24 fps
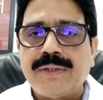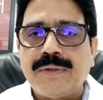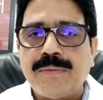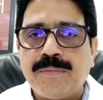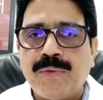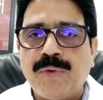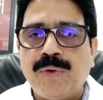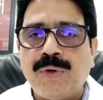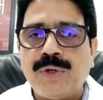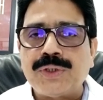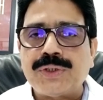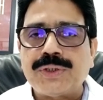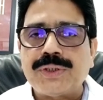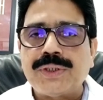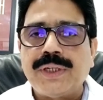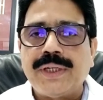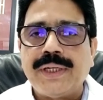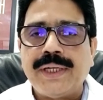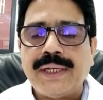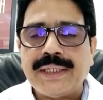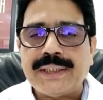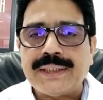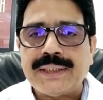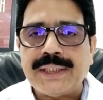worse
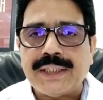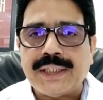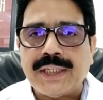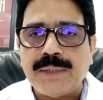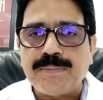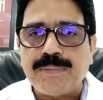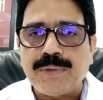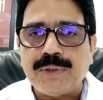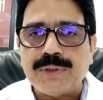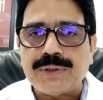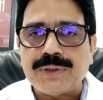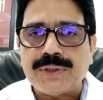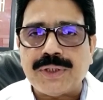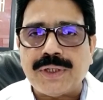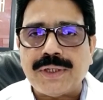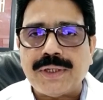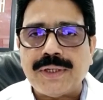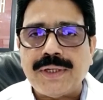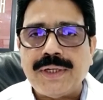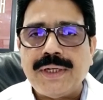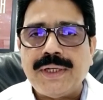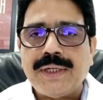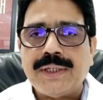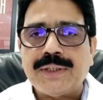in sitting
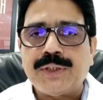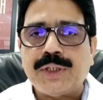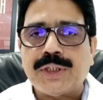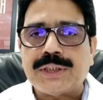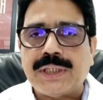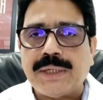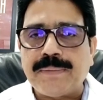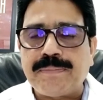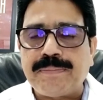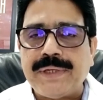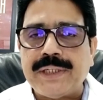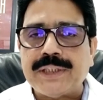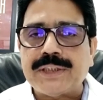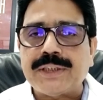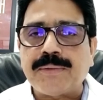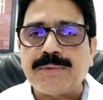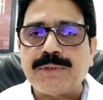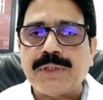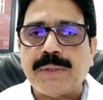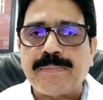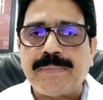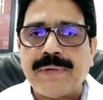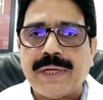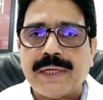position. The stiffness of
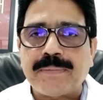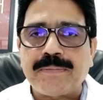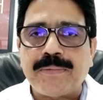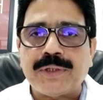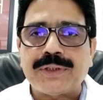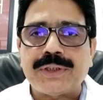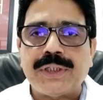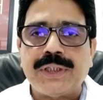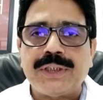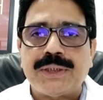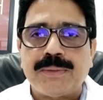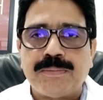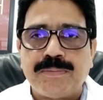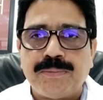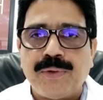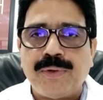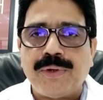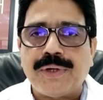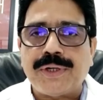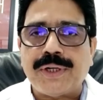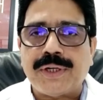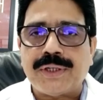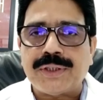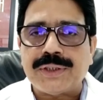the back portion is
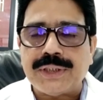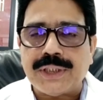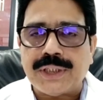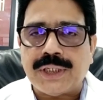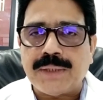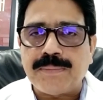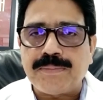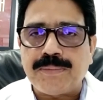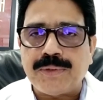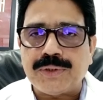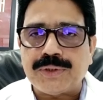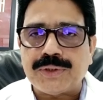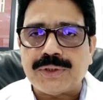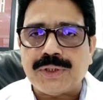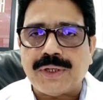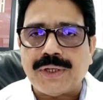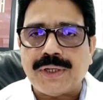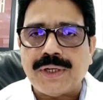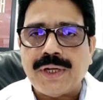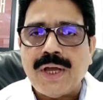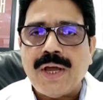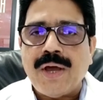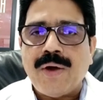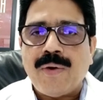more on sitting
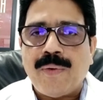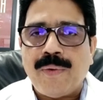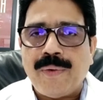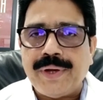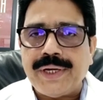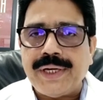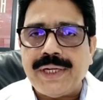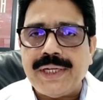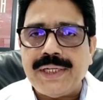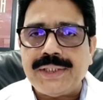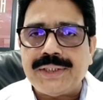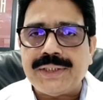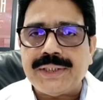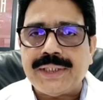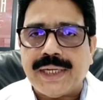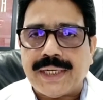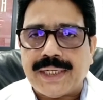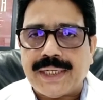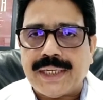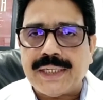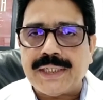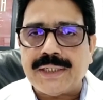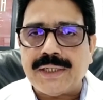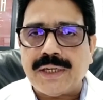position. When he is
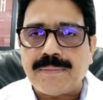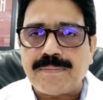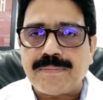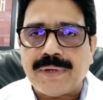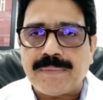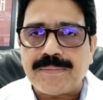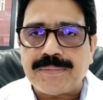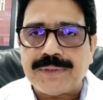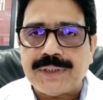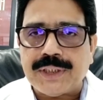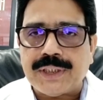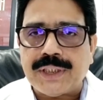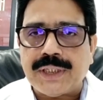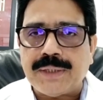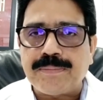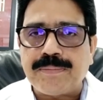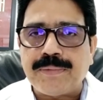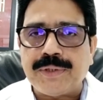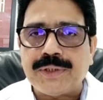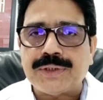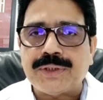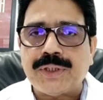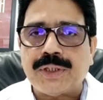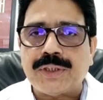getting up from sitting
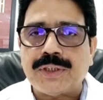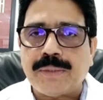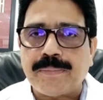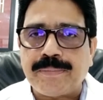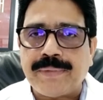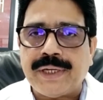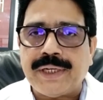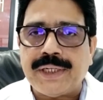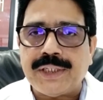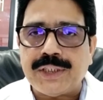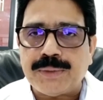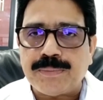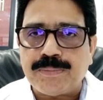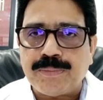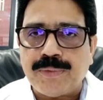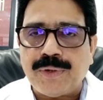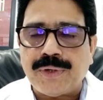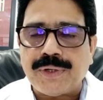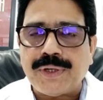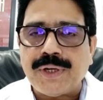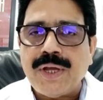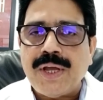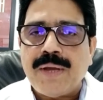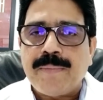position, the pain is
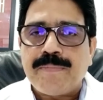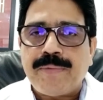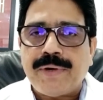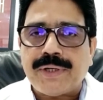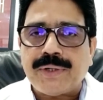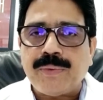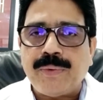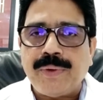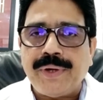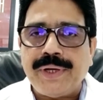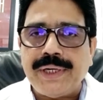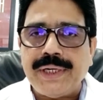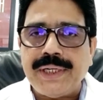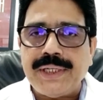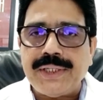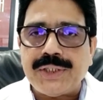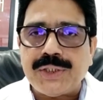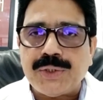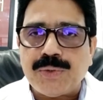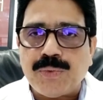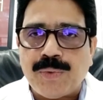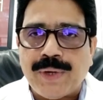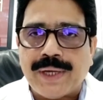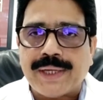more. But when he
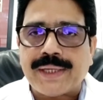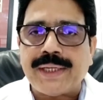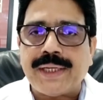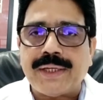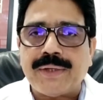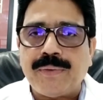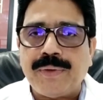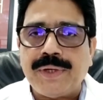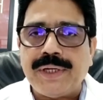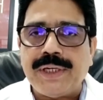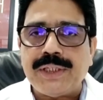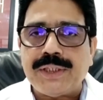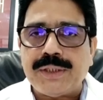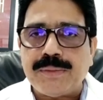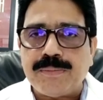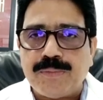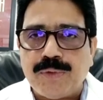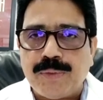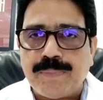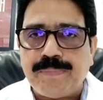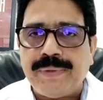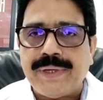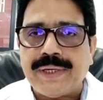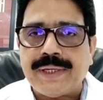is walking, when he is
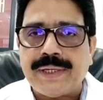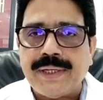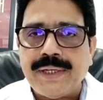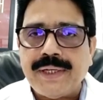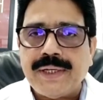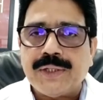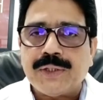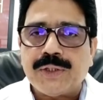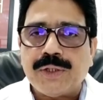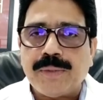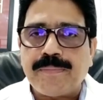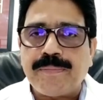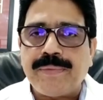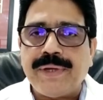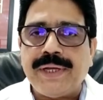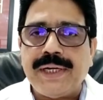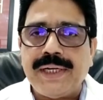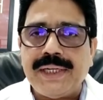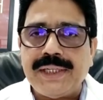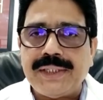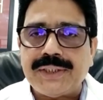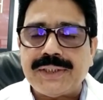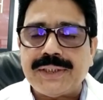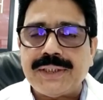moving, the pain
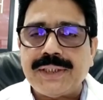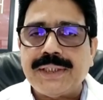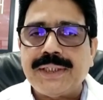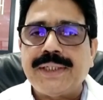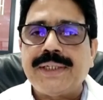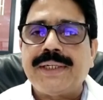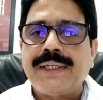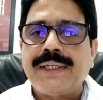is